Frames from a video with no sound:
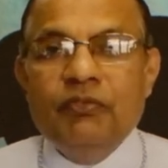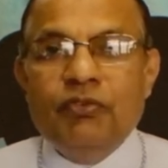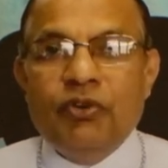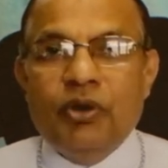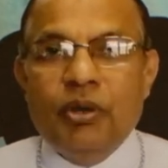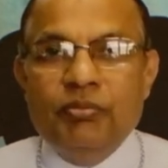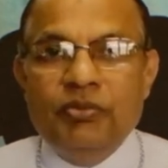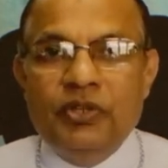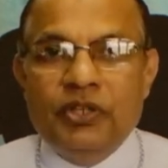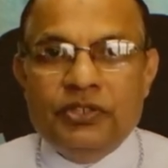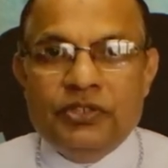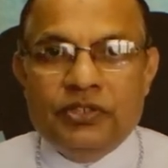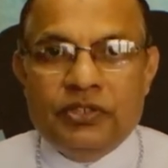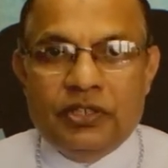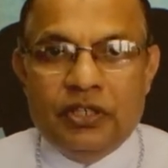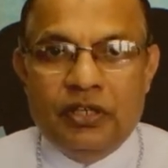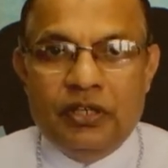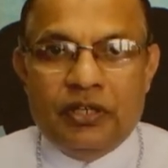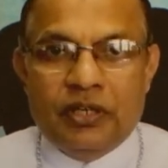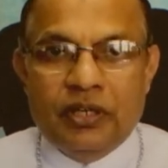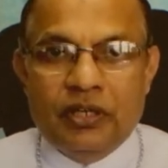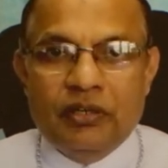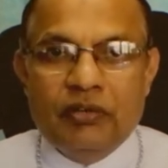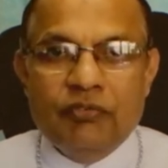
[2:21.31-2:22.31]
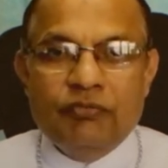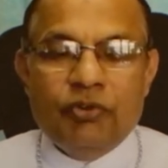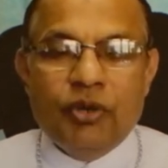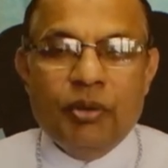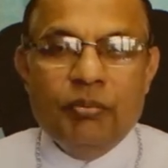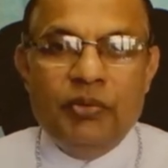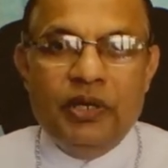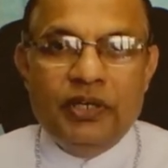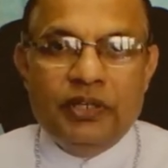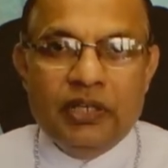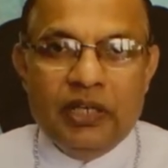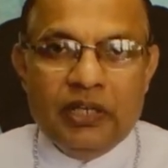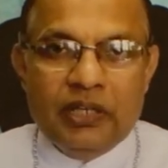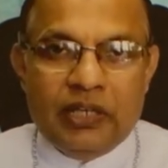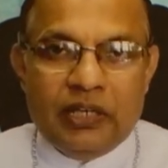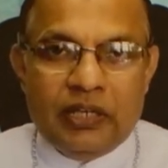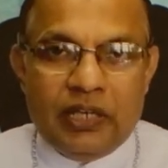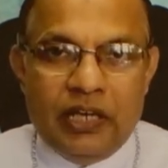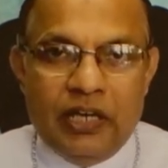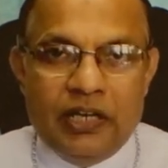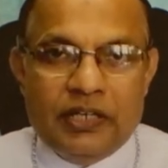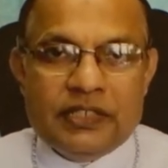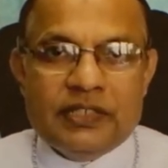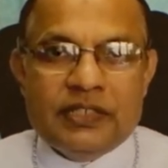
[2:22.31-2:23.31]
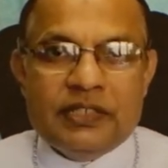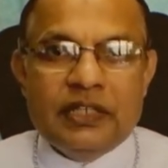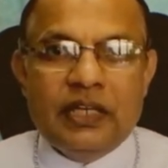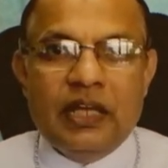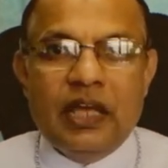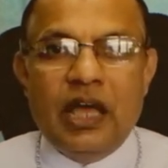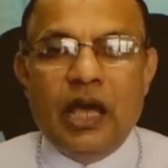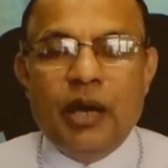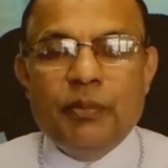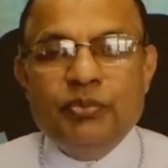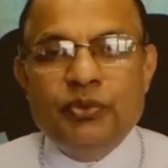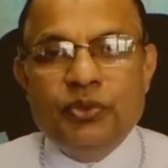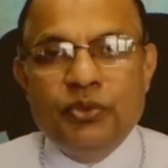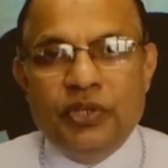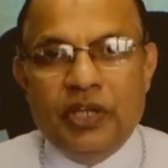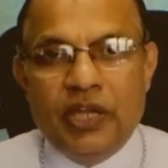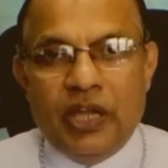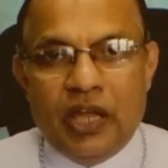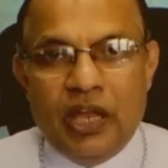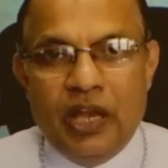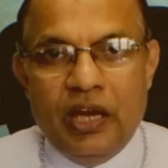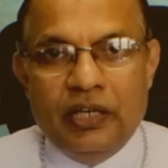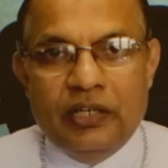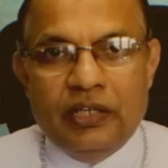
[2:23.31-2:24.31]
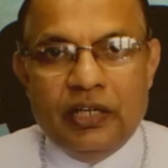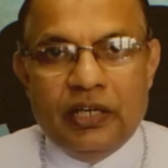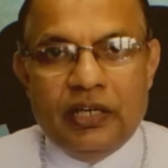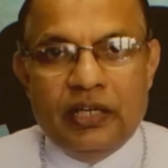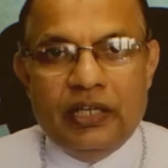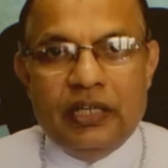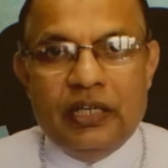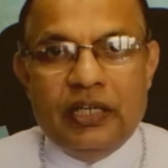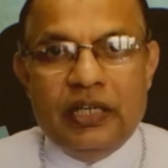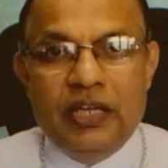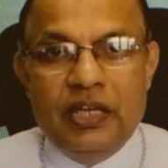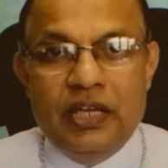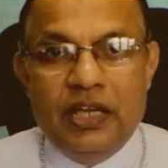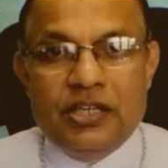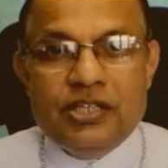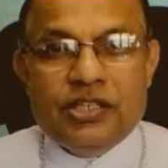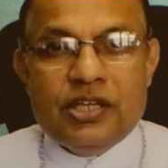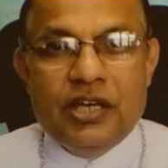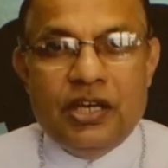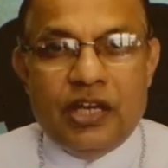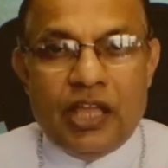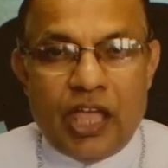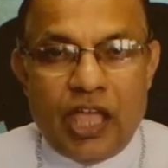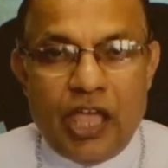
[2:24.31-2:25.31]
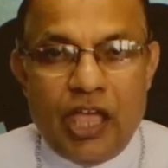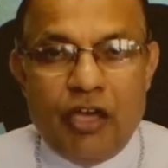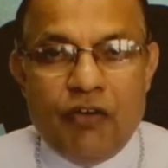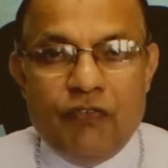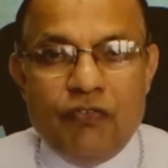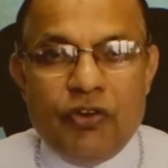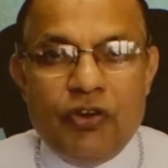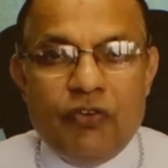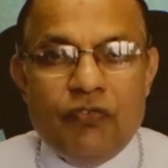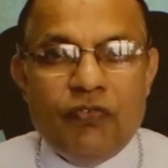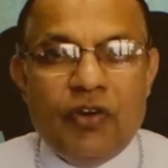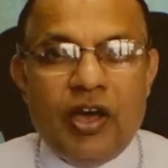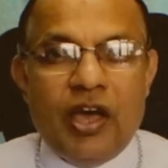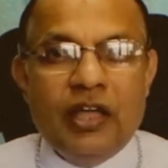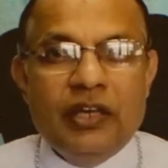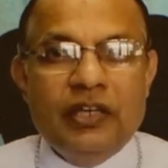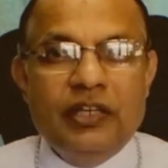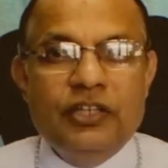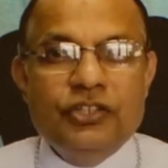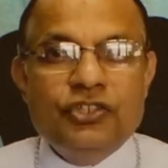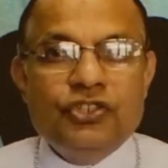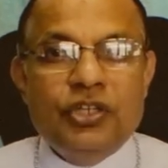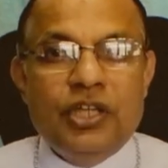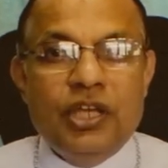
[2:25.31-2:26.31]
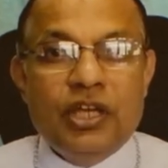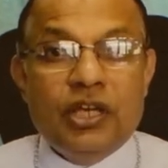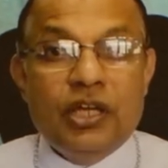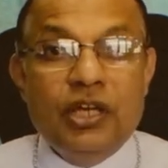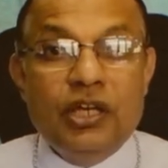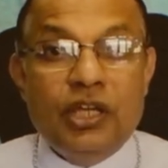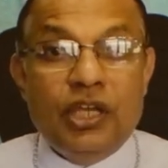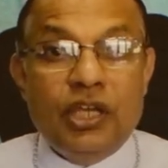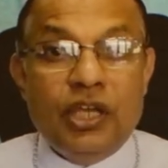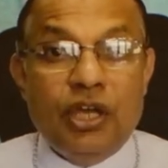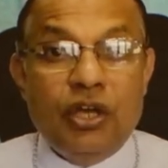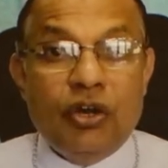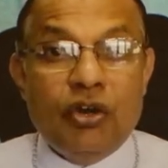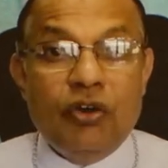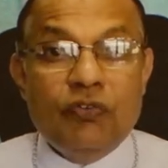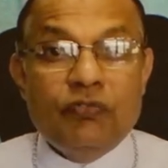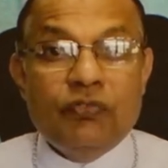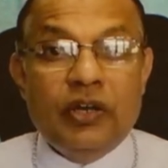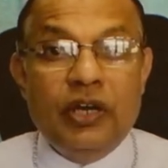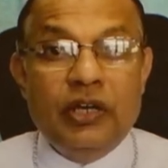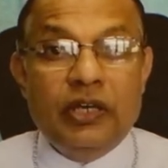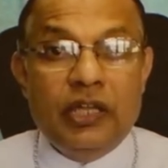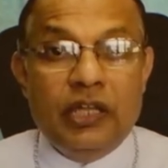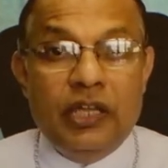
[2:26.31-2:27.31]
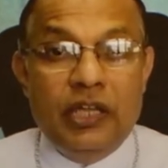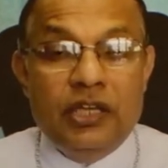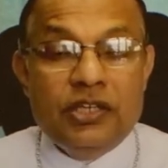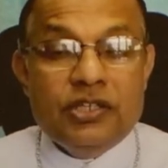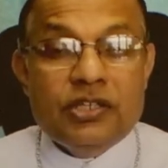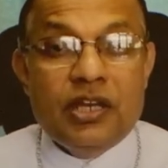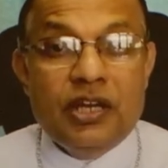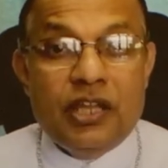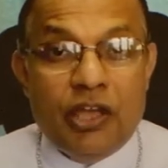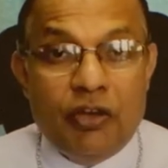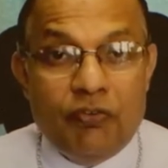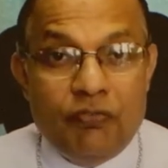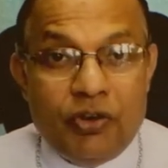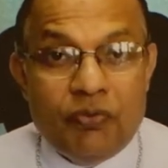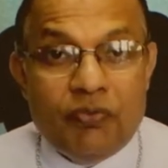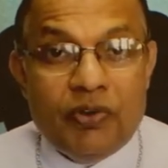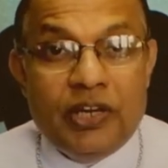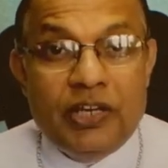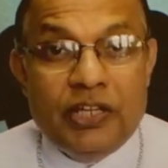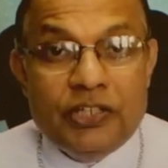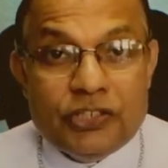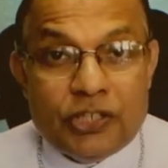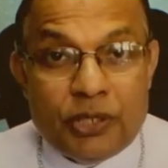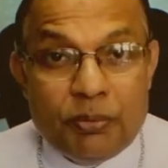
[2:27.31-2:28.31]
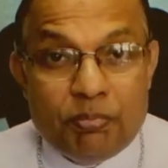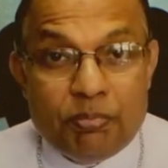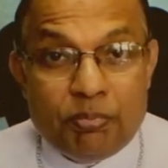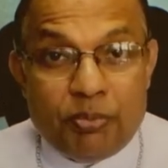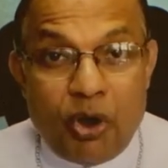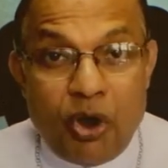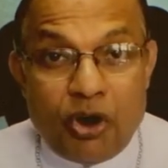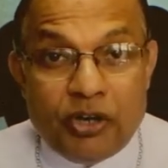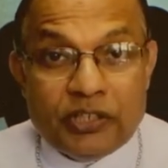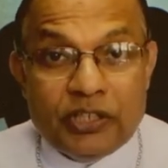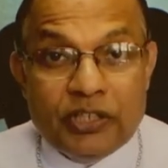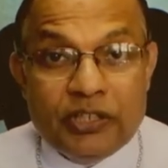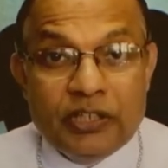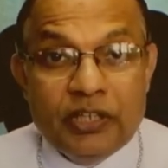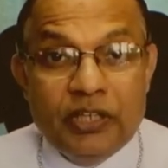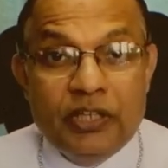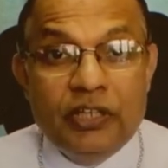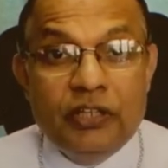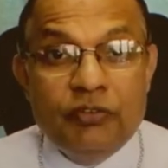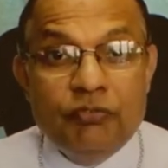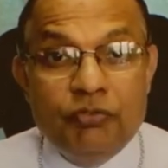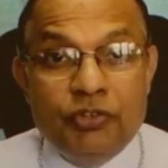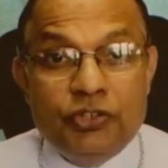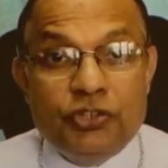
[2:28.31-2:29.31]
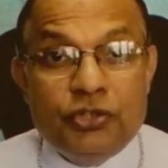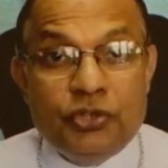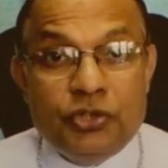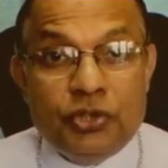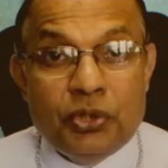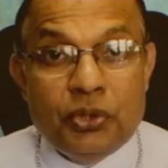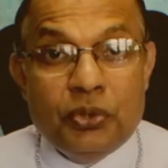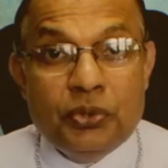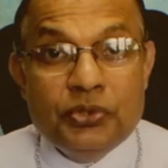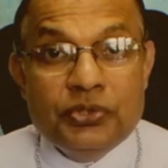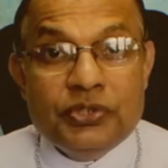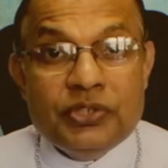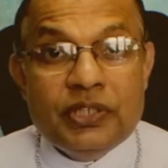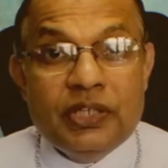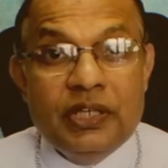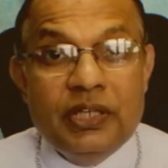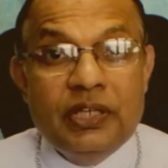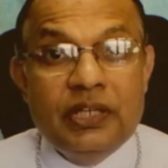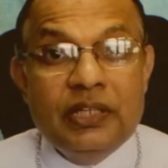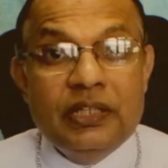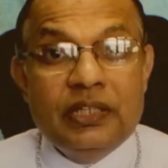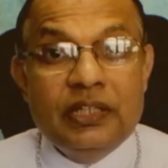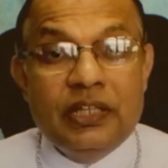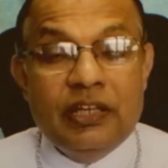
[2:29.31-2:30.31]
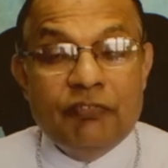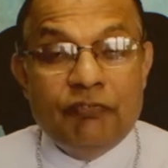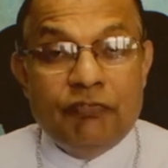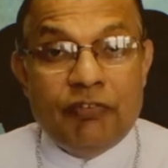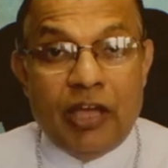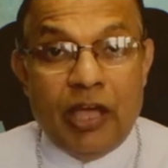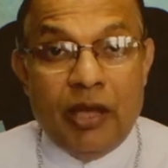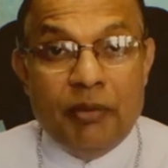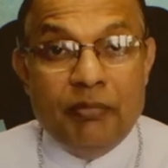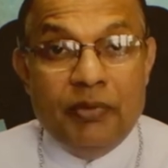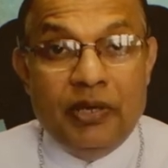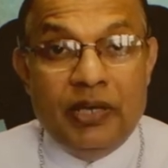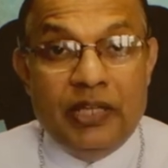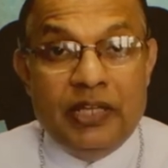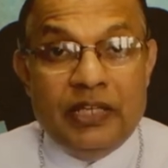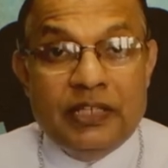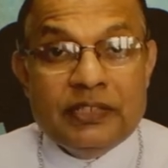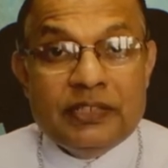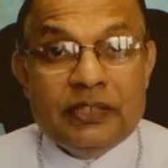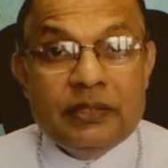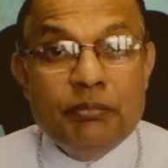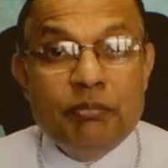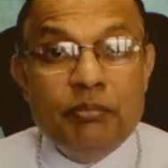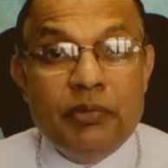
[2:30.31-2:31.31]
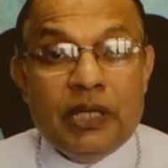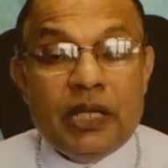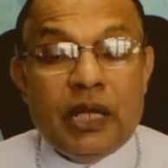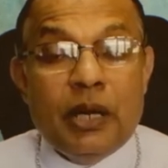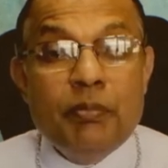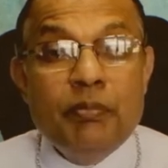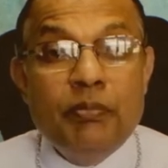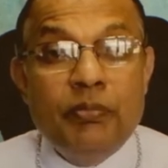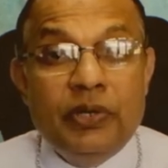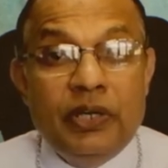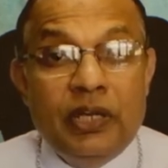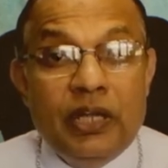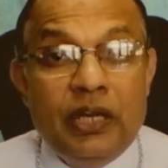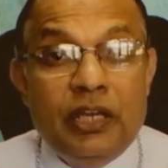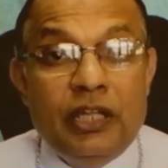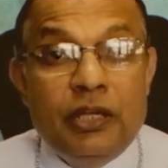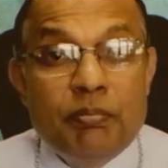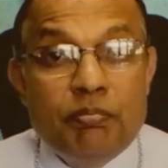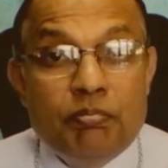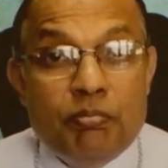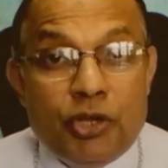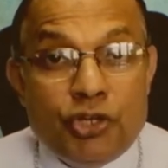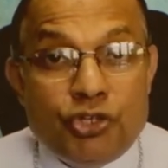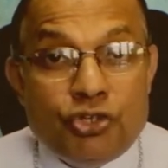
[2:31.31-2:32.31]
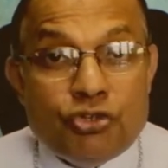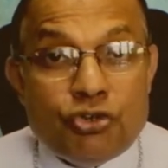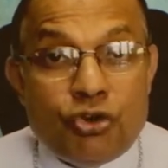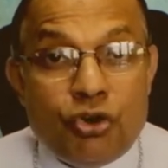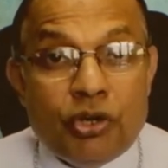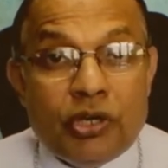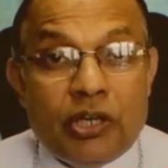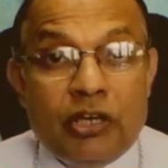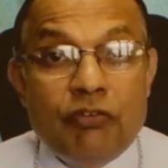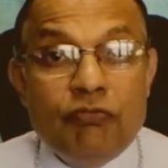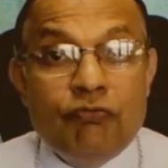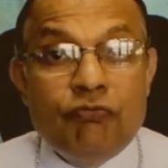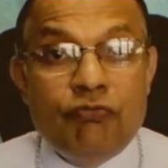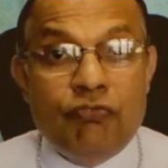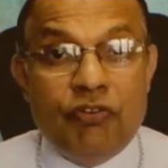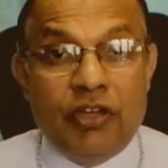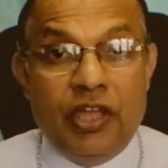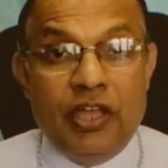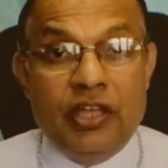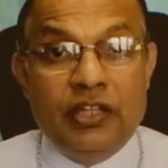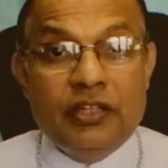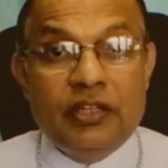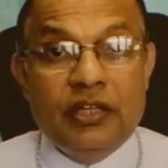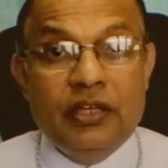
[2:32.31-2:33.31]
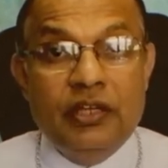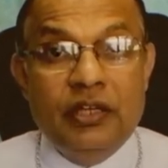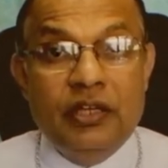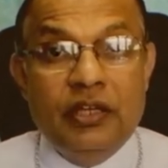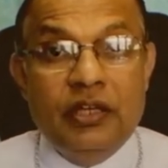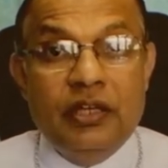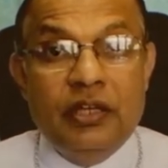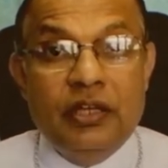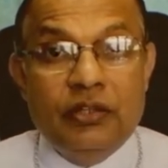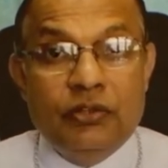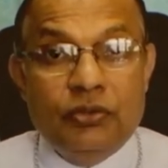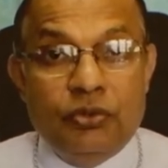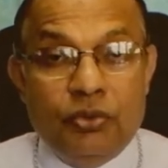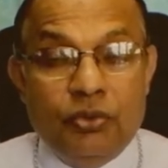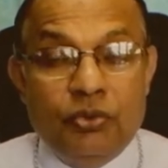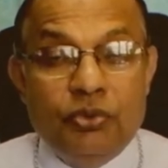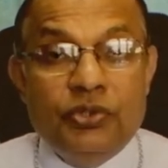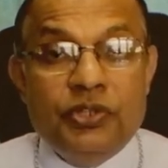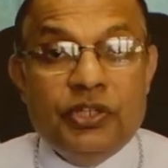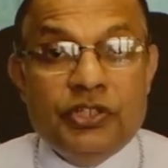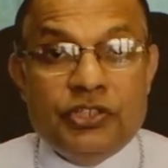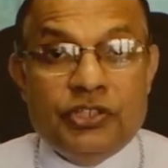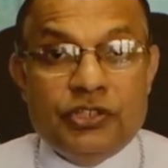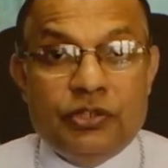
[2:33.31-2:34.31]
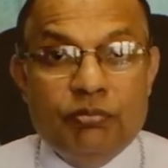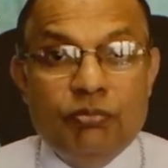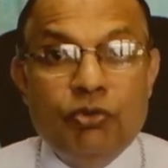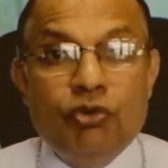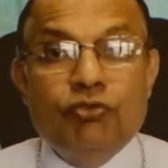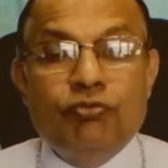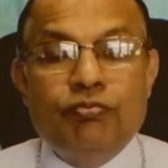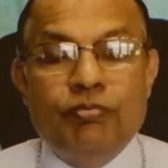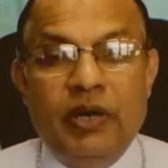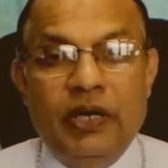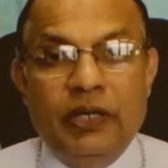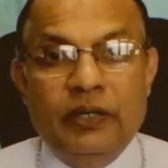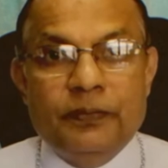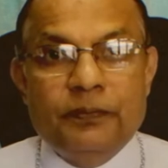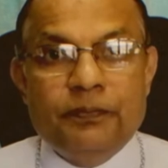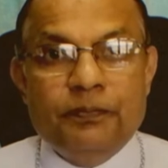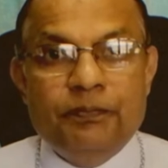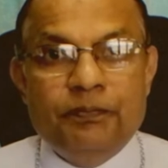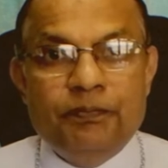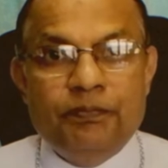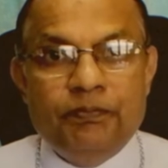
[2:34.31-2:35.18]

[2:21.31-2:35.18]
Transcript: From the children, from little kids up to the elderly, each and everyone is taken care of and each and everyone is important, which shows the families become really mature in faith through this movement.